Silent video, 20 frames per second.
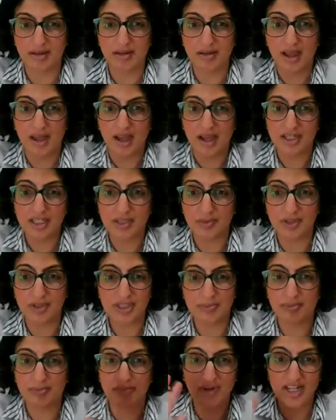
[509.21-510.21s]
So just
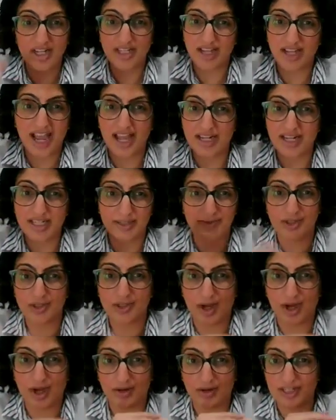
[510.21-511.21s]
want to raise your hand if
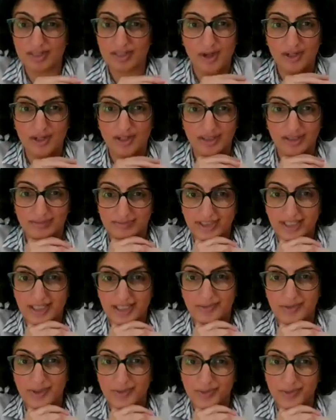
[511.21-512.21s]
you are a smoker.
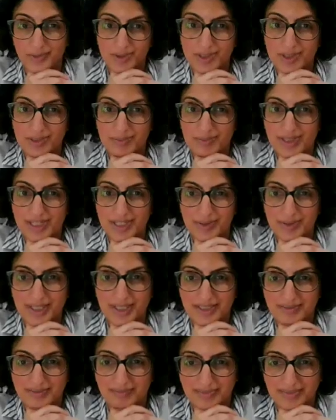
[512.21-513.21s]
Any of you want to admit to
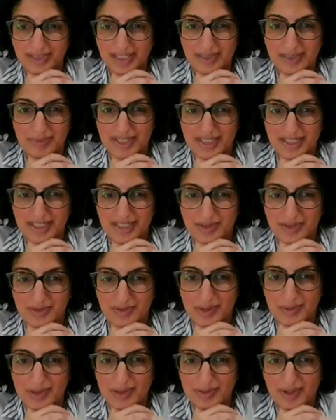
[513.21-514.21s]
it? Anybody in
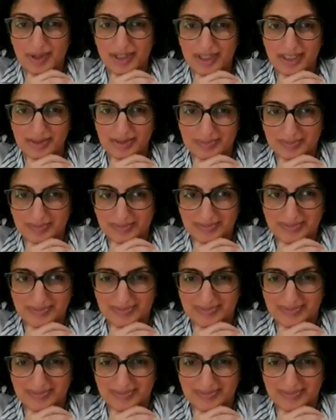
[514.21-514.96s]
the room a smoker?